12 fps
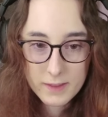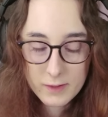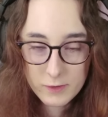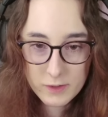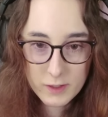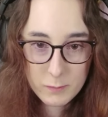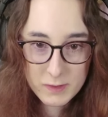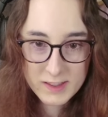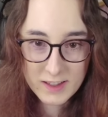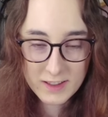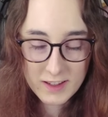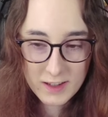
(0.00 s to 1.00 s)
There's gonna be
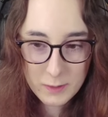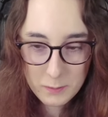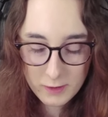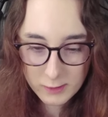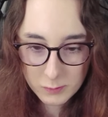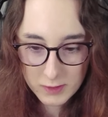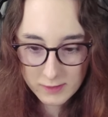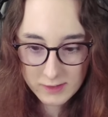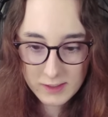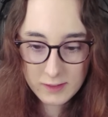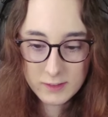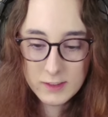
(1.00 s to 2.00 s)
secondhand embarrassment,
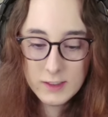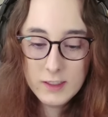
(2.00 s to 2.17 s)
isn't there?